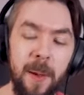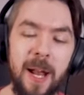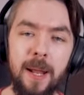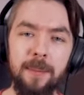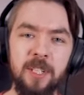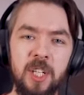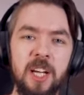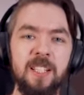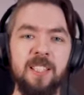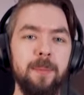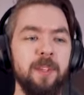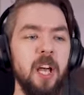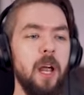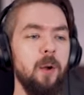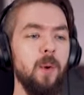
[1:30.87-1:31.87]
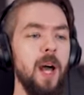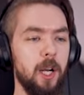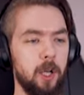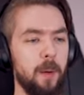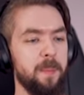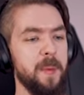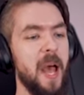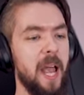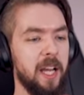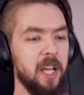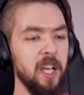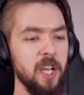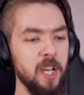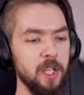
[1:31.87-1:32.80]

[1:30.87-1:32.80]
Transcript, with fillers: my name is Jacksepticeye and welcome back